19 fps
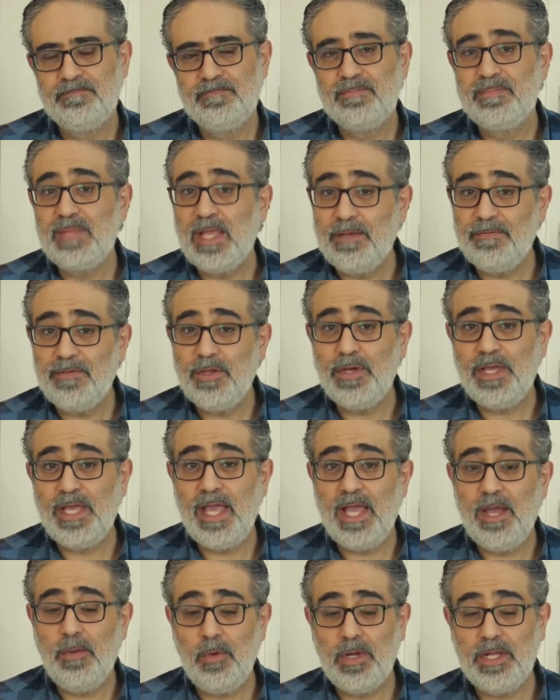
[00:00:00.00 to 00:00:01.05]
Now, if you're
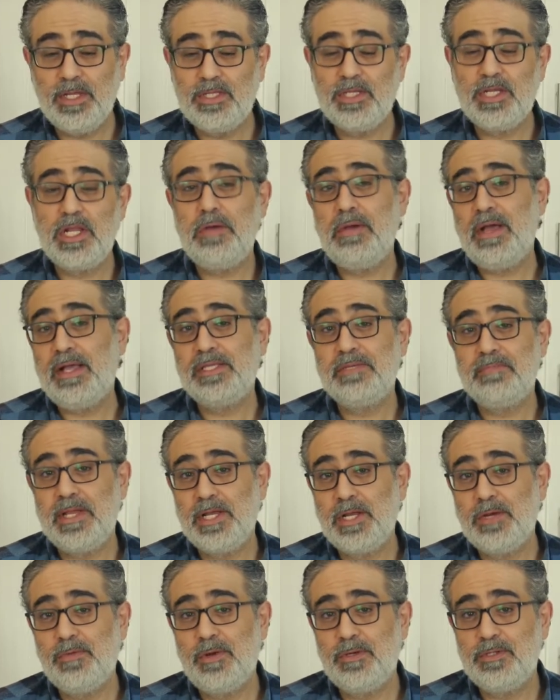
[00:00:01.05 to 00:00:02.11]
here wanting to know how to
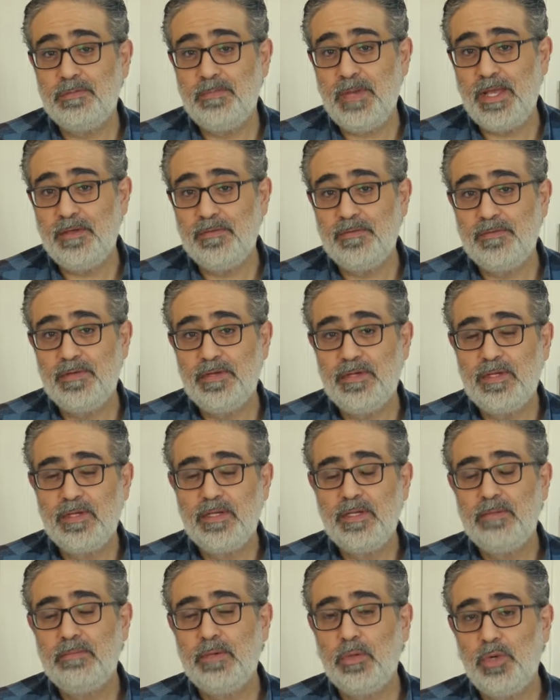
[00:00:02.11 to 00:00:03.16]
make a roast beef,
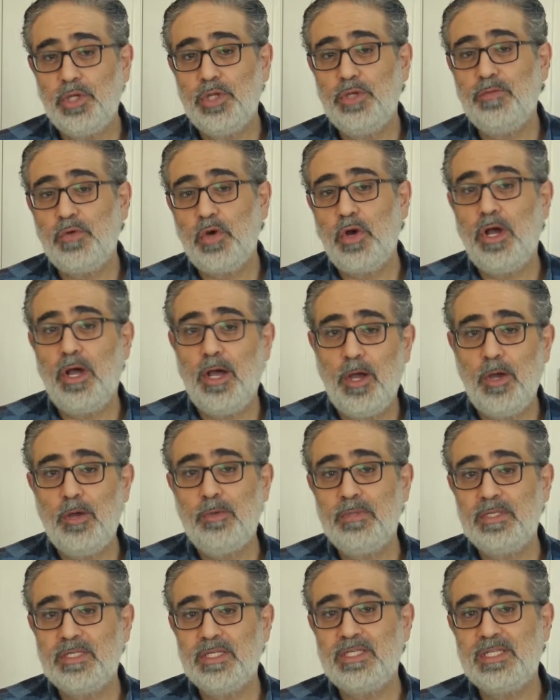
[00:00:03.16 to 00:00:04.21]
but what you've got at
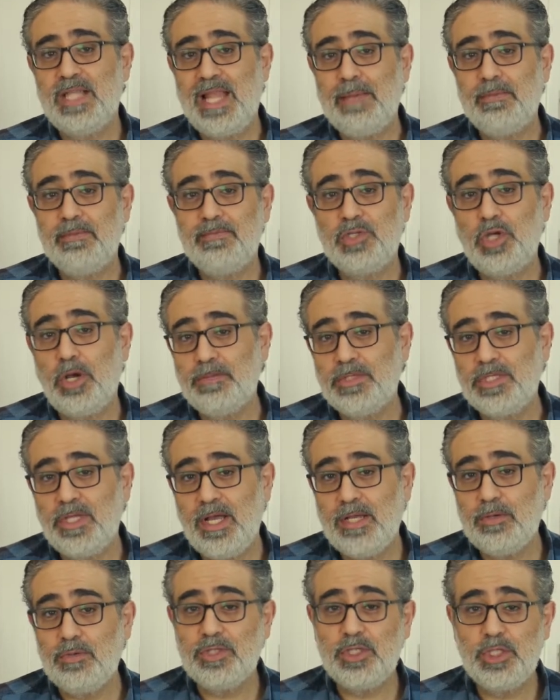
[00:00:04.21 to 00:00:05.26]
home is a slab of
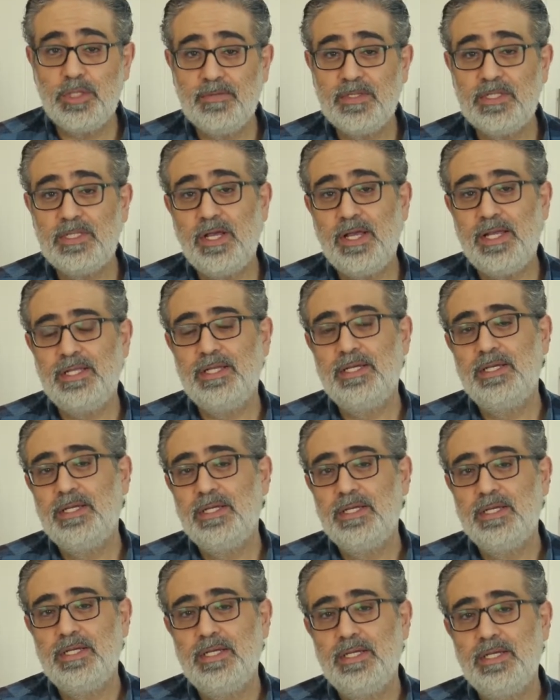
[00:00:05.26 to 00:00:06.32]
topside or silver side,
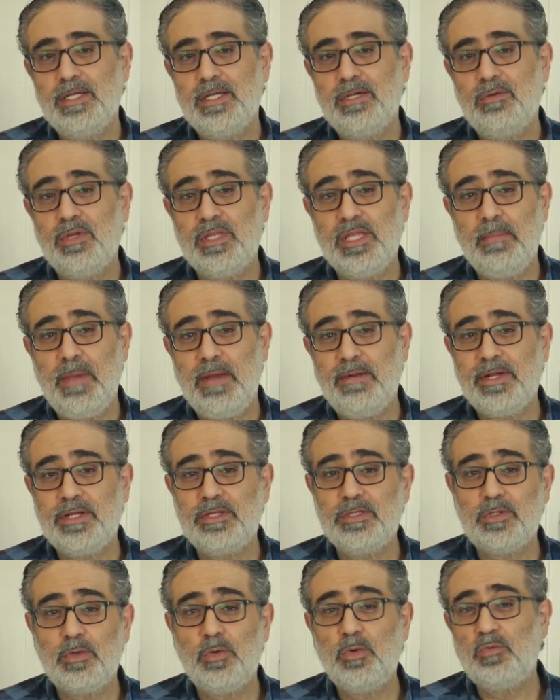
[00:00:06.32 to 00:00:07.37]
what the
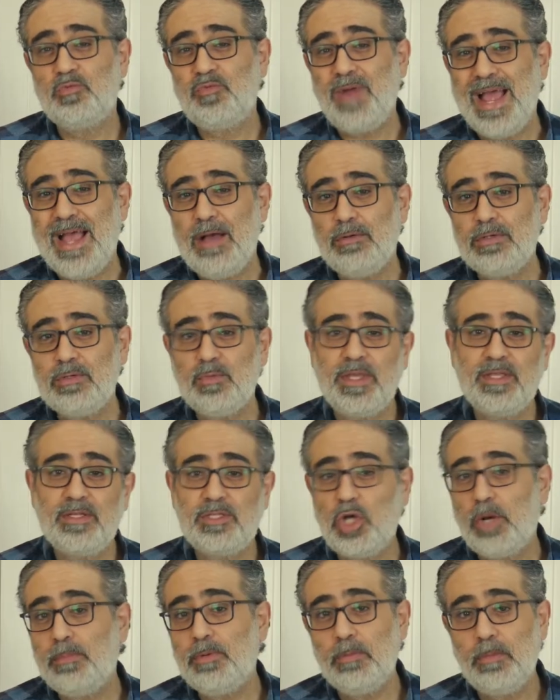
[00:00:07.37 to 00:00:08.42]
Americans call round, whether
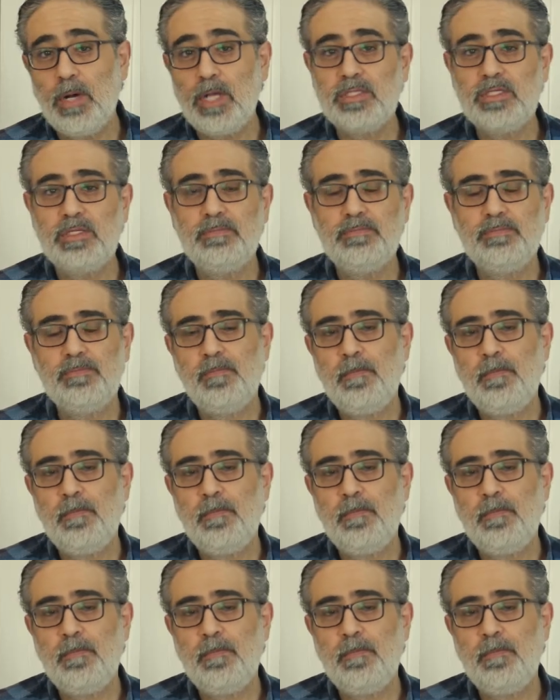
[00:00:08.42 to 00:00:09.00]
top or bottom,